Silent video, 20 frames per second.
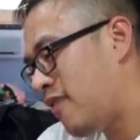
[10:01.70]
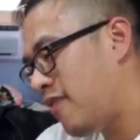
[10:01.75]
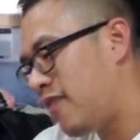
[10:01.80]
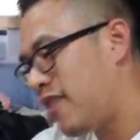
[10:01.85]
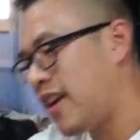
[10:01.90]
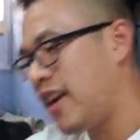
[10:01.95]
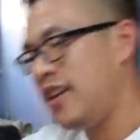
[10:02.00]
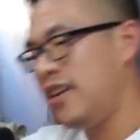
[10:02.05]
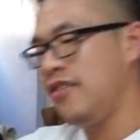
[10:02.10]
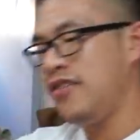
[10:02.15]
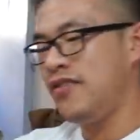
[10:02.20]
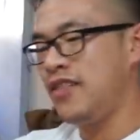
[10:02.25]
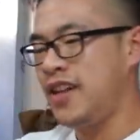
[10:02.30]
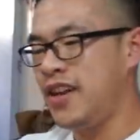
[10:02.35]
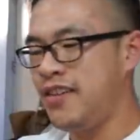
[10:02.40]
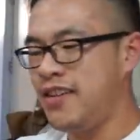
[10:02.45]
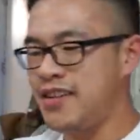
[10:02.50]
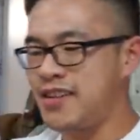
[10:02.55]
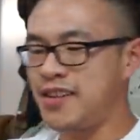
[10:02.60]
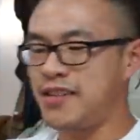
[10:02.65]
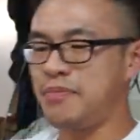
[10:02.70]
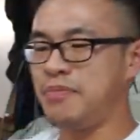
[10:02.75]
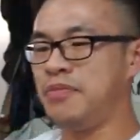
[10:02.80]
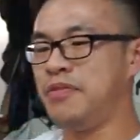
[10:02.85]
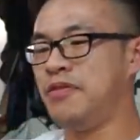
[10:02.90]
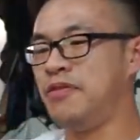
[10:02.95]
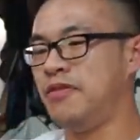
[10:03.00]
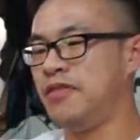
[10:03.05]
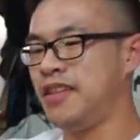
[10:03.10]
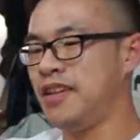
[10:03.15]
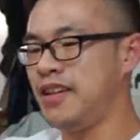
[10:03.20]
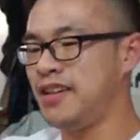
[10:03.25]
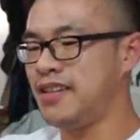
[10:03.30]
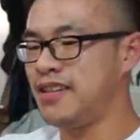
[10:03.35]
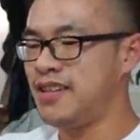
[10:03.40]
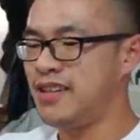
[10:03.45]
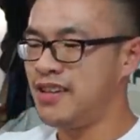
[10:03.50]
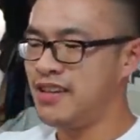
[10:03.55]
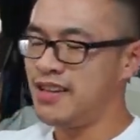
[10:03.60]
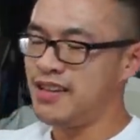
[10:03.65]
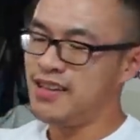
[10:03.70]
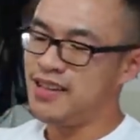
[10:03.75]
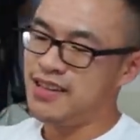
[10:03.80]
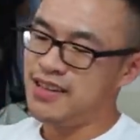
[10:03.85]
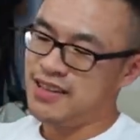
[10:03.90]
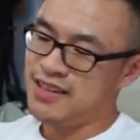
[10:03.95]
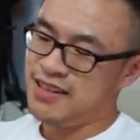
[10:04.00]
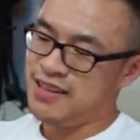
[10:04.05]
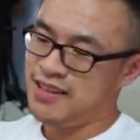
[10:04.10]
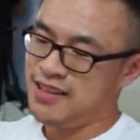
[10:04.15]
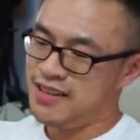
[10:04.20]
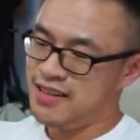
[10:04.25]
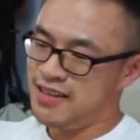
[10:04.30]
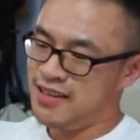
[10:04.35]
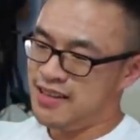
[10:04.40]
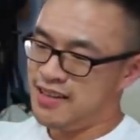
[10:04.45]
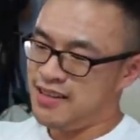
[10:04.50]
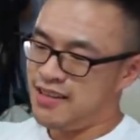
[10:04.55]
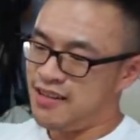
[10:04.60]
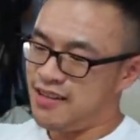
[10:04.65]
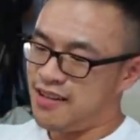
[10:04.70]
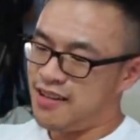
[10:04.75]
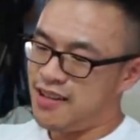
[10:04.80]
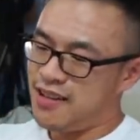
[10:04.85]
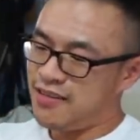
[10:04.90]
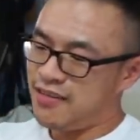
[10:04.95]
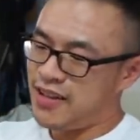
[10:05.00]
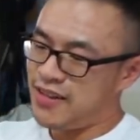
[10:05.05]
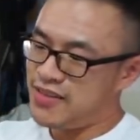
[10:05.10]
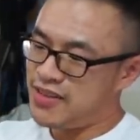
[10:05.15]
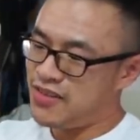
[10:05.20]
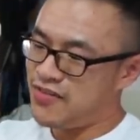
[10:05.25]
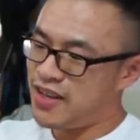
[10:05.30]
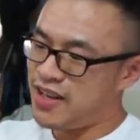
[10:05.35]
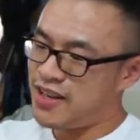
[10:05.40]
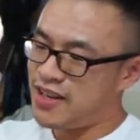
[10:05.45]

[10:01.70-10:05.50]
what I do from here is just pull it all the way up to my